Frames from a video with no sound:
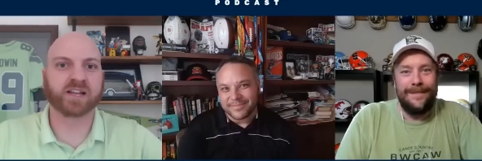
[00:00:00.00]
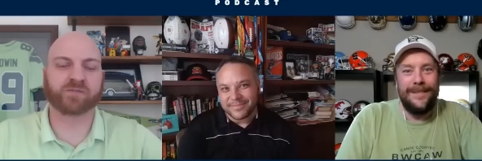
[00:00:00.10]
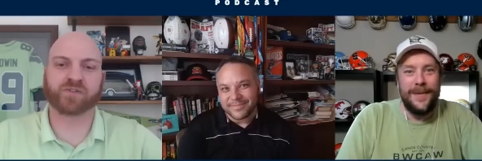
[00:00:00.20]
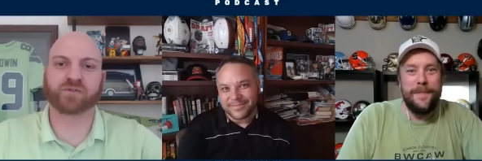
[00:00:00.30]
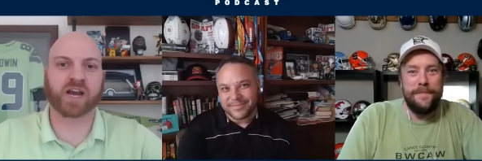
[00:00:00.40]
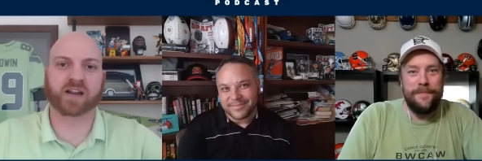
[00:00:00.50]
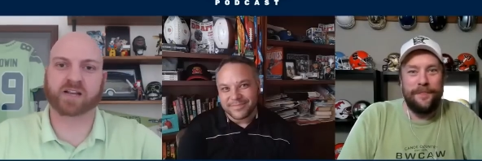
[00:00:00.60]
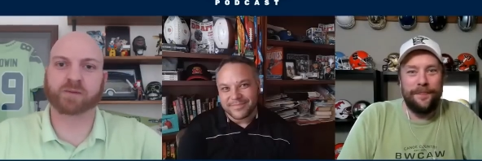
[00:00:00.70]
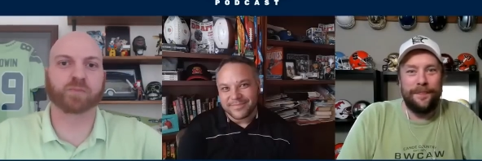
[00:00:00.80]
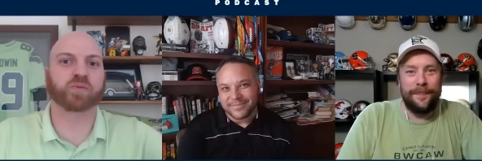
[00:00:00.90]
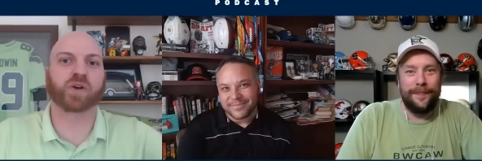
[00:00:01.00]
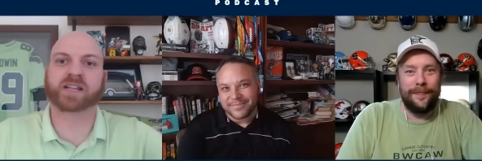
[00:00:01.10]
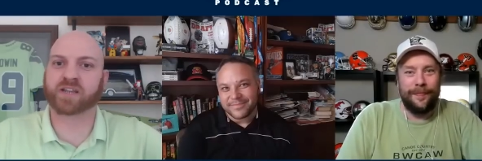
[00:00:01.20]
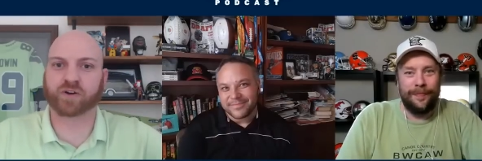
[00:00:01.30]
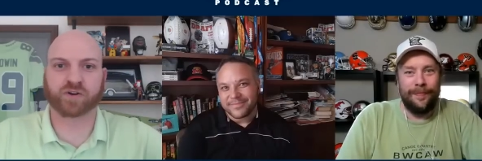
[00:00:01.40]
Speaker 1: If you've got a couple
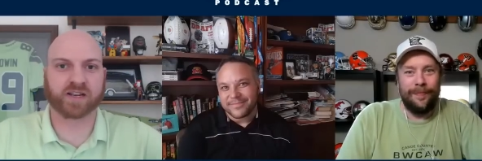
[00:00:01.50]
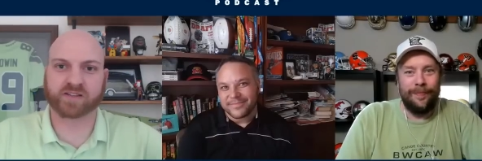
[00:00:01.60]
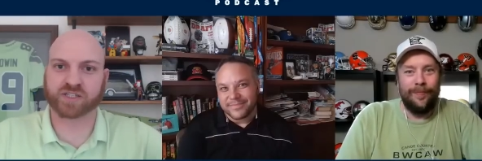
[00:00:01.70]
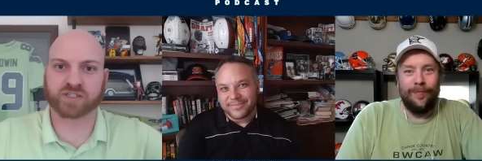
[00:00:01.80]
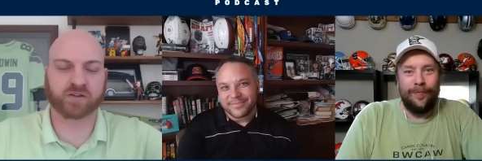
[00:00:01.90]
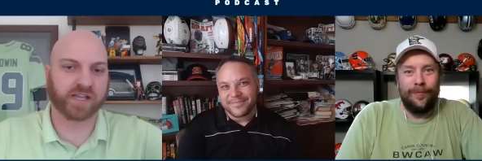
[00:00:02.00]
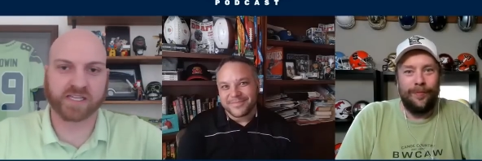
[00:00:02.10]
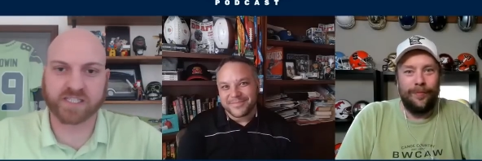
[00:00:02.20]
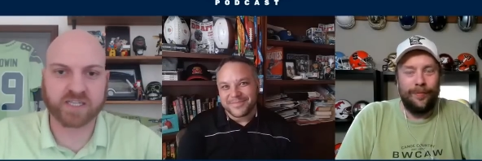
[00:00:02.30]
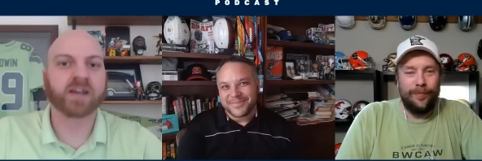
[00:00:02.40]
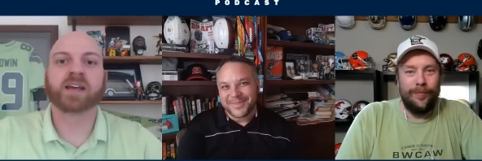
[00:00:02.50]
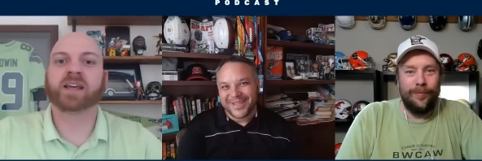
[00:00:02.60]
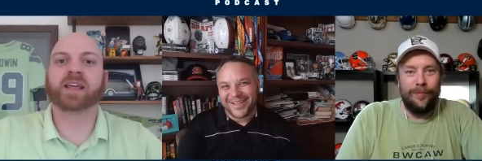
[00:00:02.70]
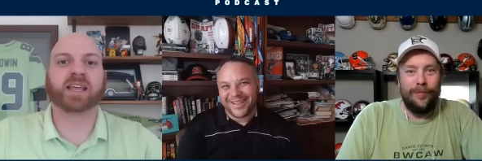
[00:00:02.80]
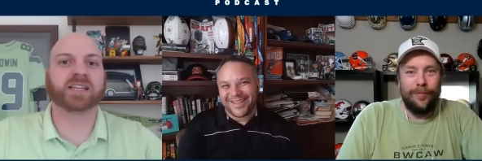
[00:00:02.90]
bricks underneath his cleats,
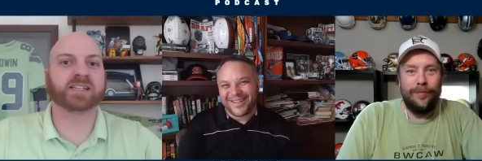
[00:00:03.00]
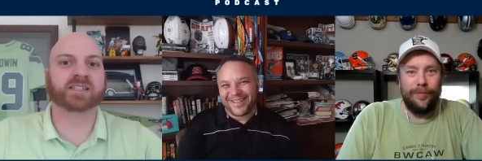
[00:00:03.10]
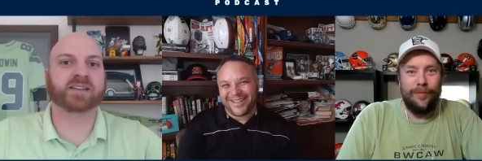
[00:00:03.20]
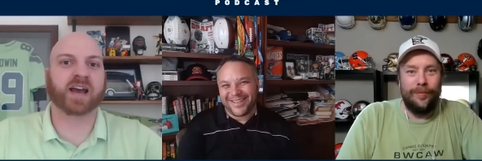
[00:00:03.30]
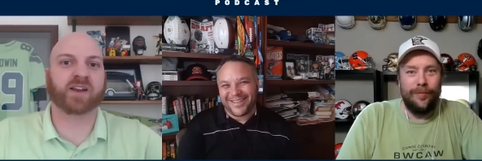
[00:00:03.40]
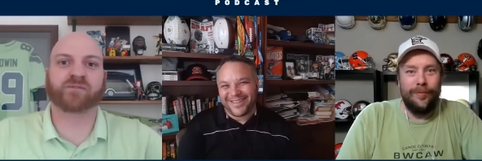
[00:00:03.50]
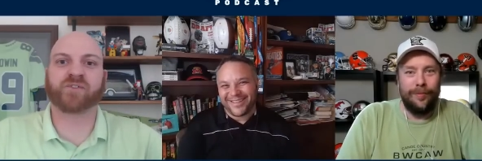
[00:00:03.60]
he's got a